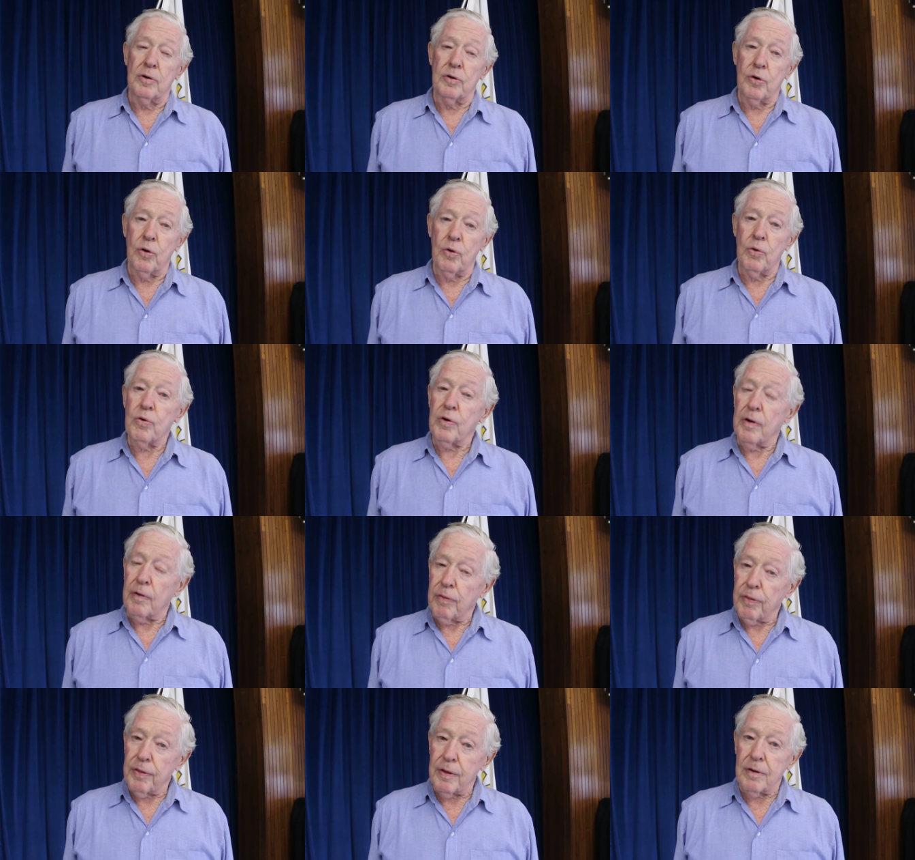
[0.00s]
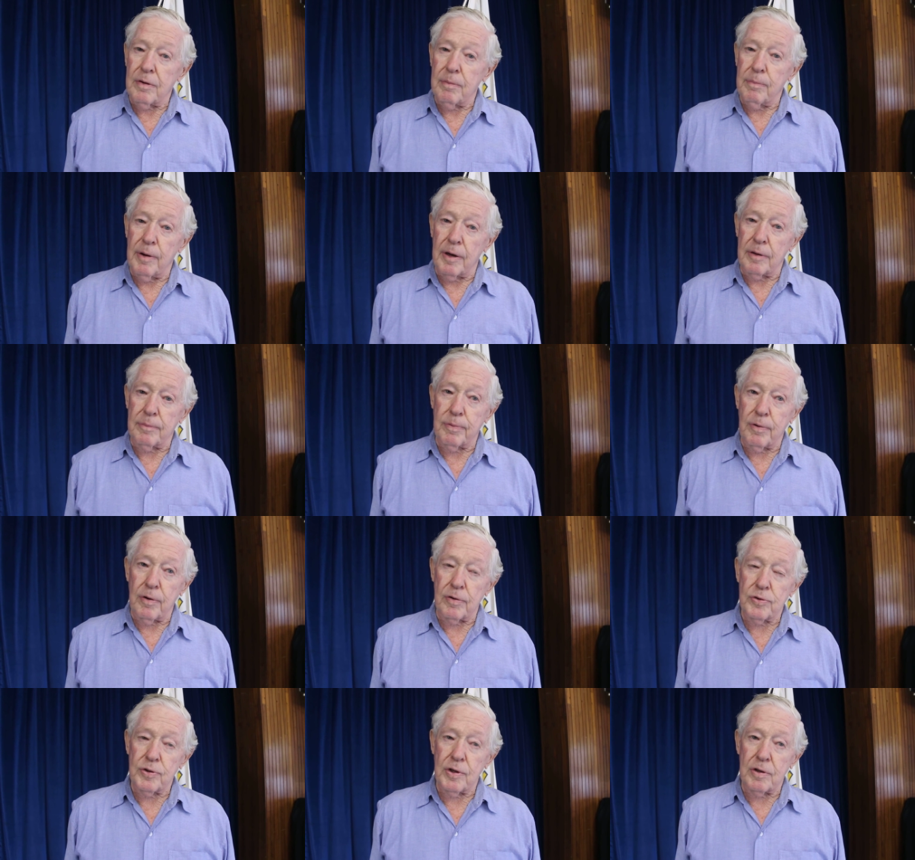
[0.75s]
talk and think about
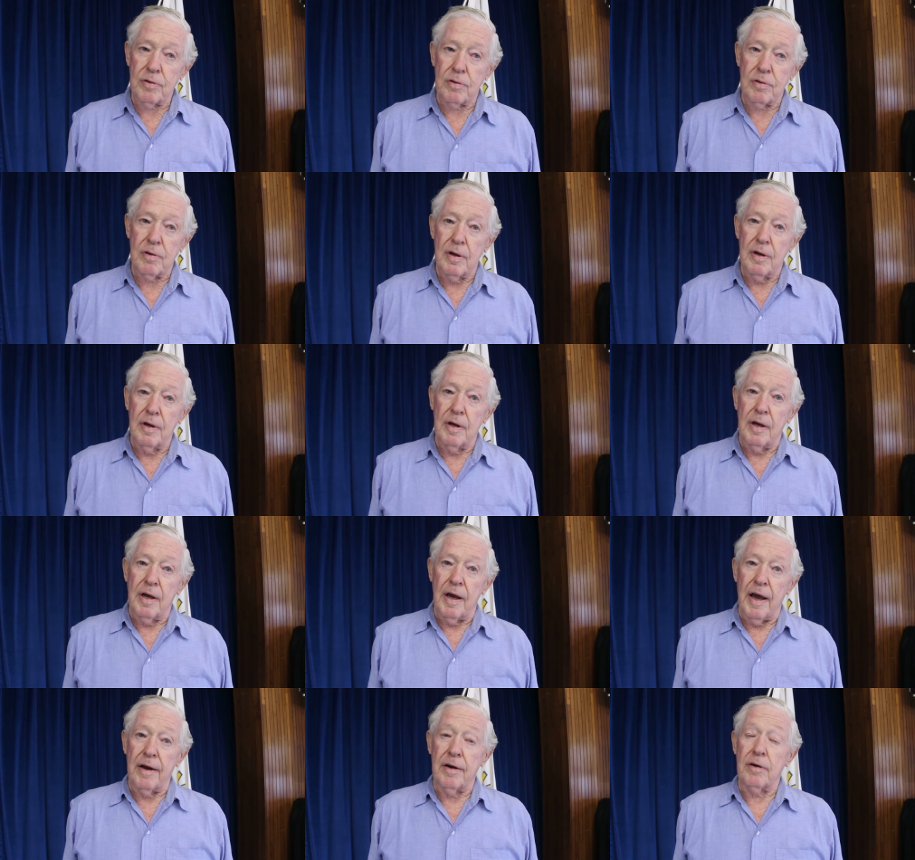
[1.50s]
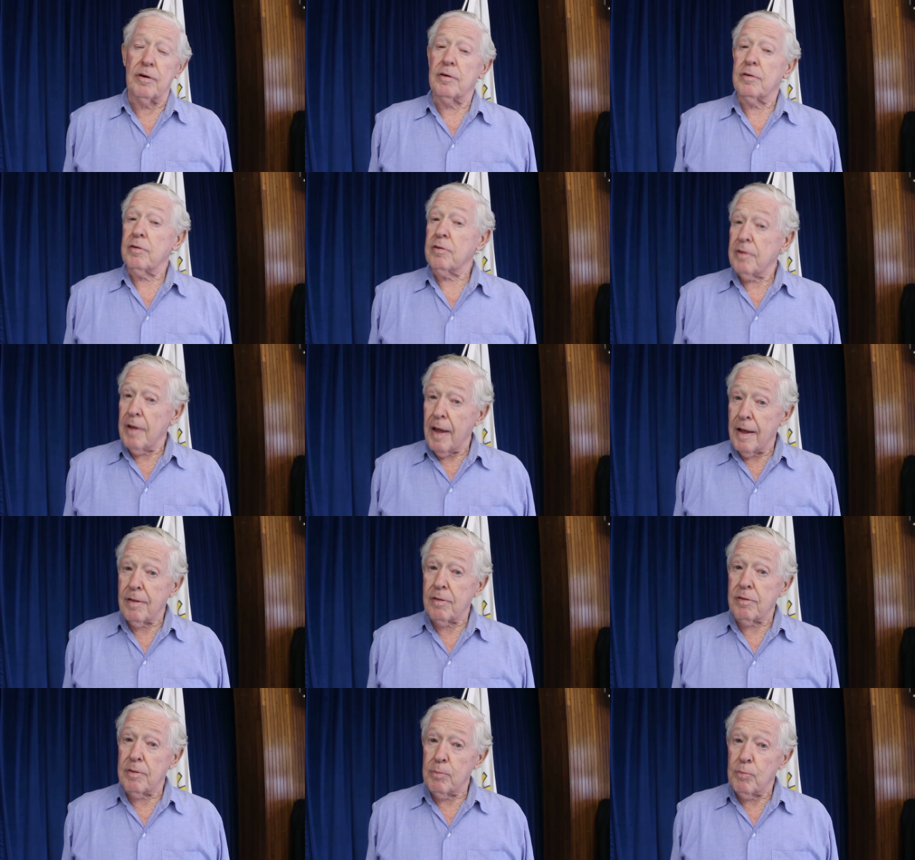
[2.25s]
projects and it
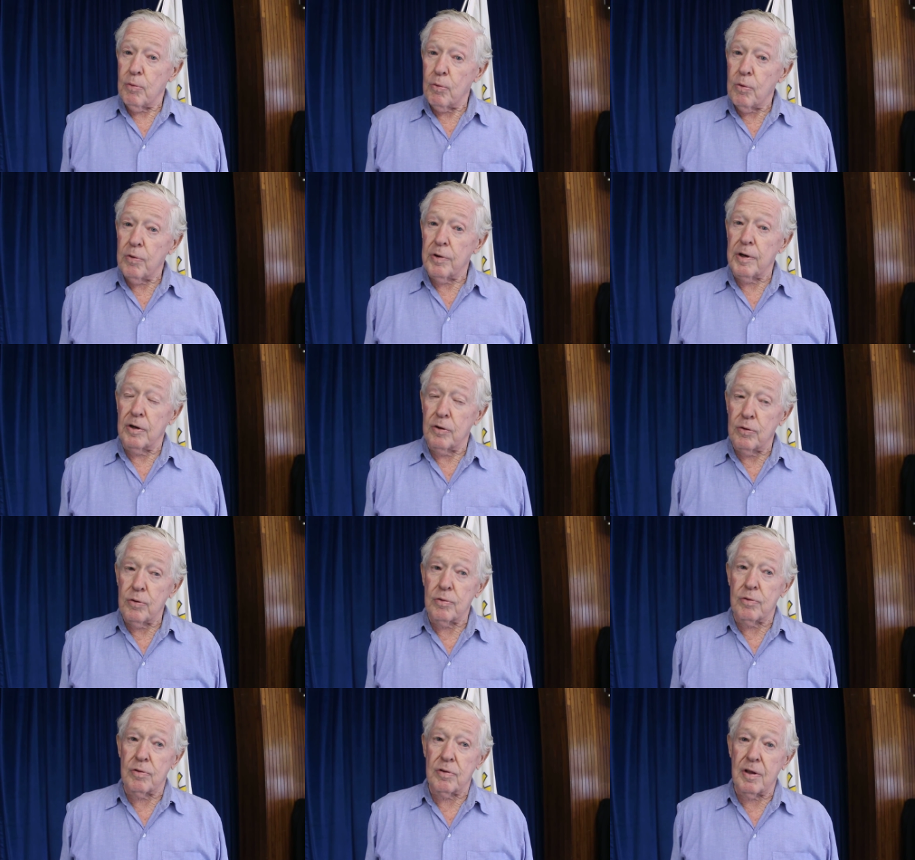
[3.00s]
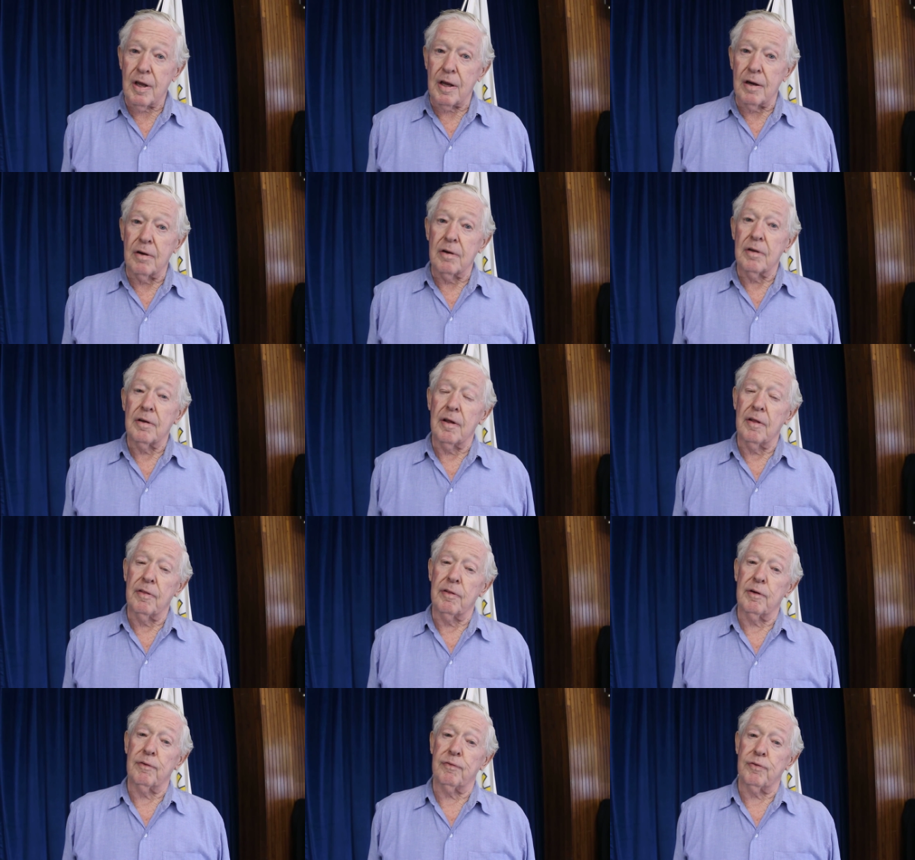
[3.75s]
stands them all in good stead
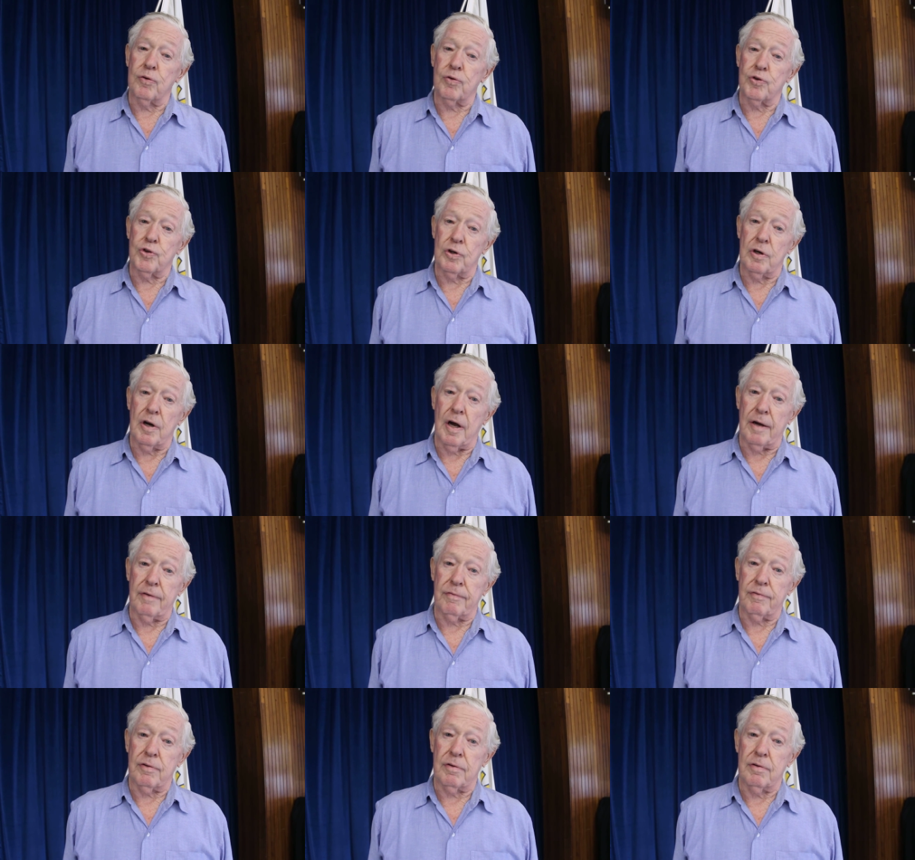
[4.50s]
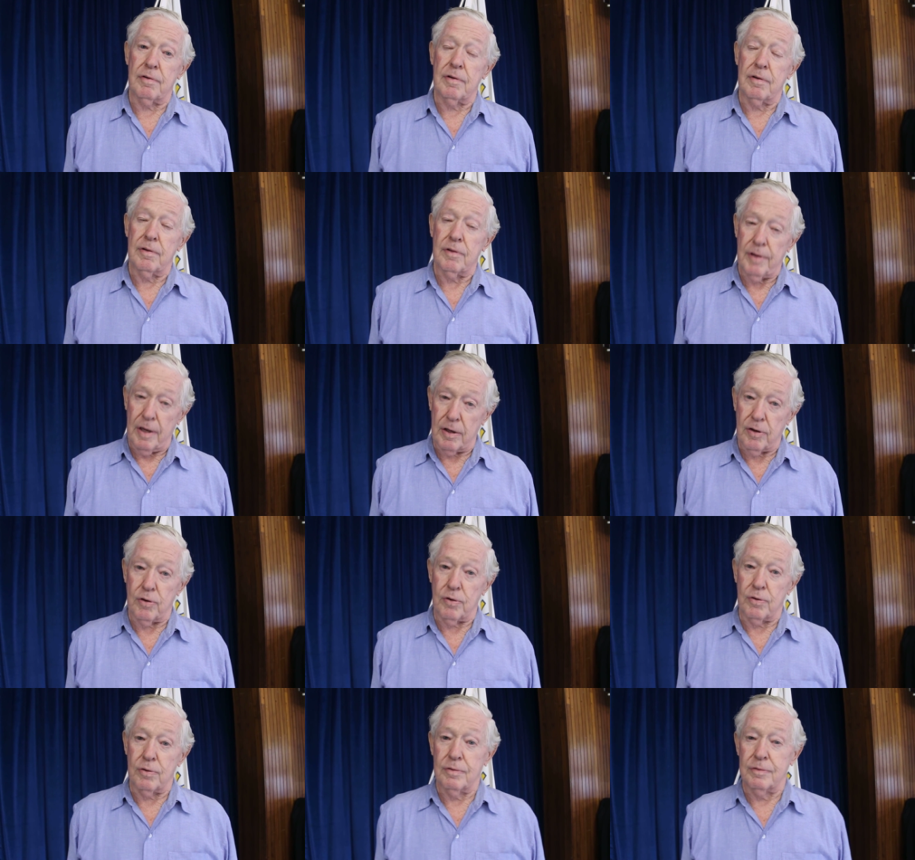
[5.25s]
in their future lives.
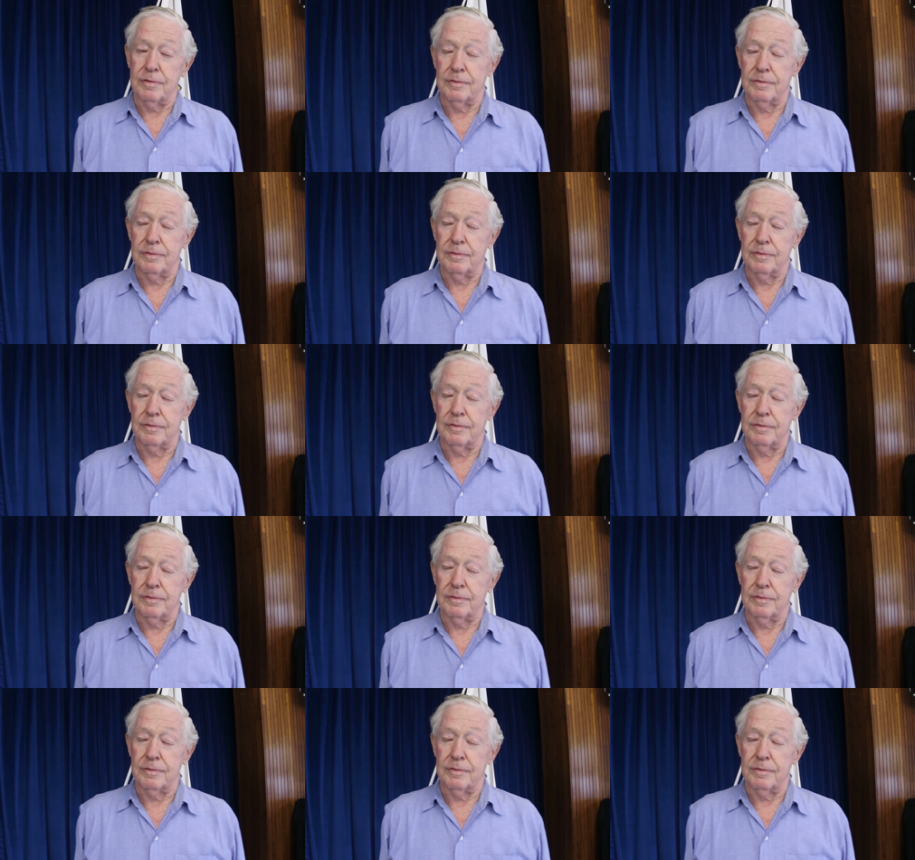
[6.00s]
Thank you.